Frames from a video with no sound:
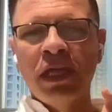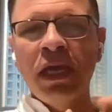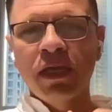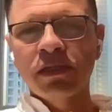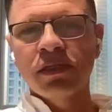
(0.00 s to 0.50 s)

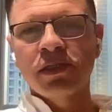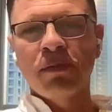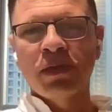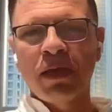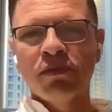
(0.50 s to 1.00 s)
mistakes
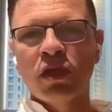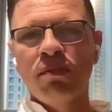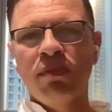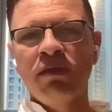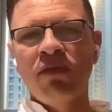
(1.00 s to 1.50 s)
sometimes
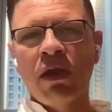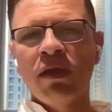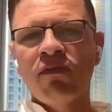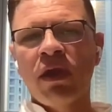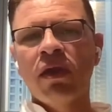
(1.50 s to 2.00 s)
could be
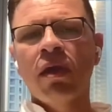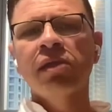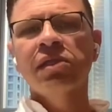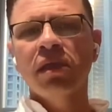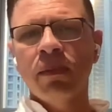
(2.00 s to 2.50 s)
very, very
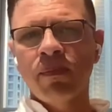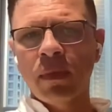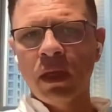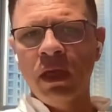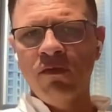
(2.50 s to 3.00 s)
costly
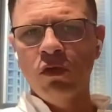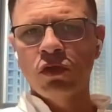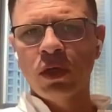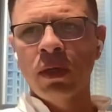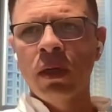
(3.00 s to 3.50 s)
in the
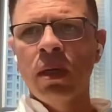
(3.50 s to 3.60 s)
future.